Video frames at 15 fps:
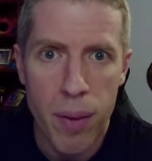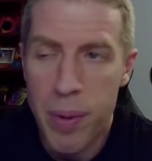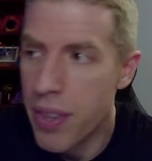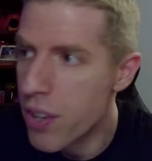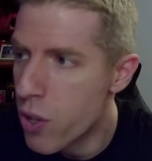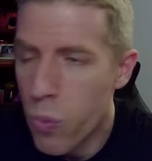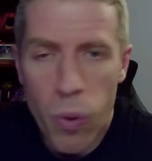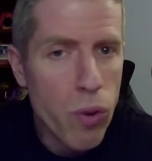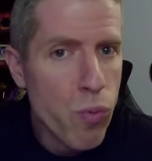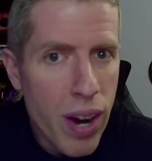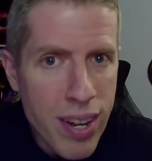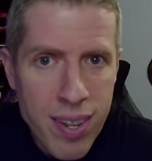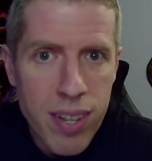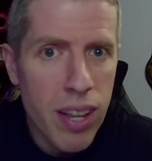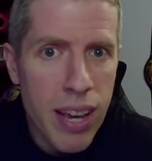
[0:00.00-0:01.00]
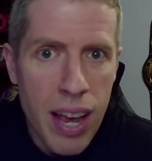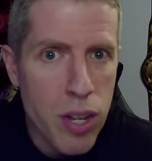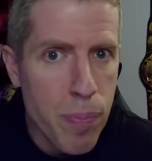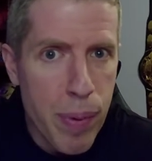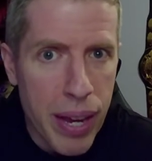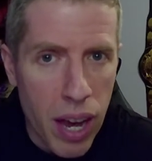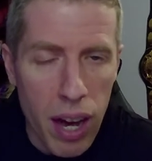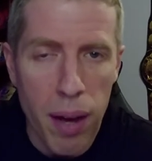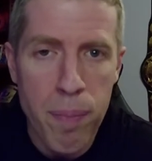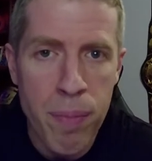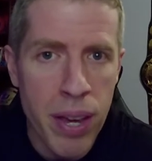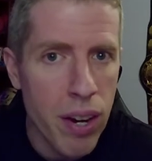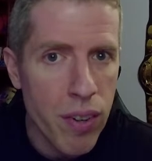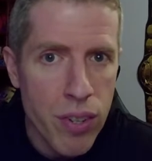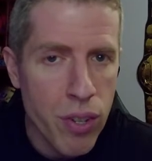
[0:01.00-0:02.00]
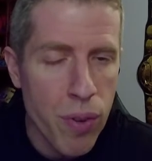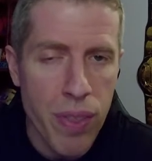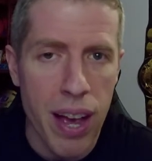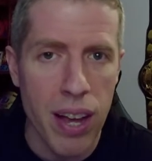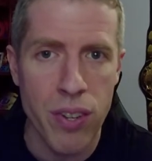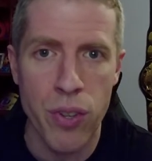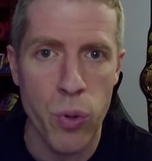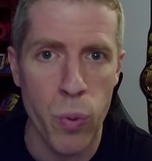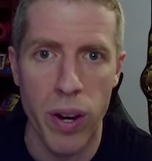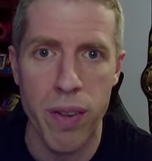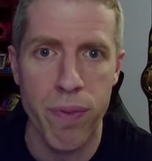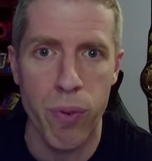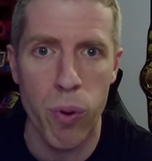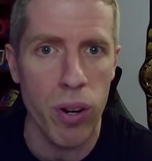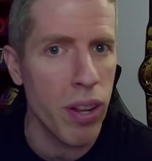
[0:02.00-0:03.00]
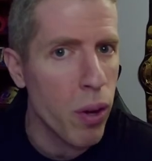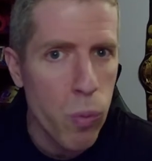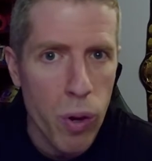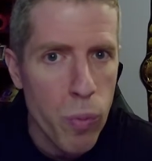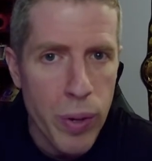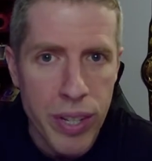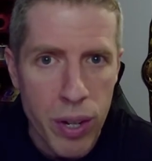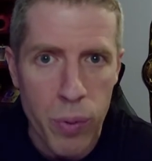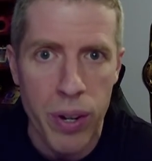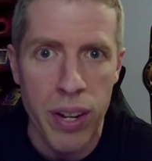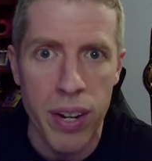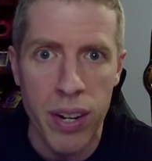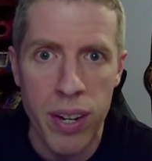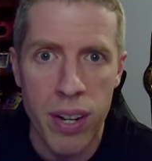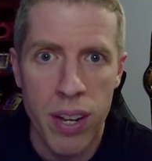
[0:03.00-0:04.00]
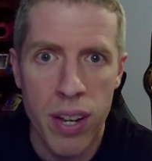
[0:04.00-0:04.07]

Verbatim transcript: I mean, this is what wrestling has become here in 2024. Like, what are we doing here?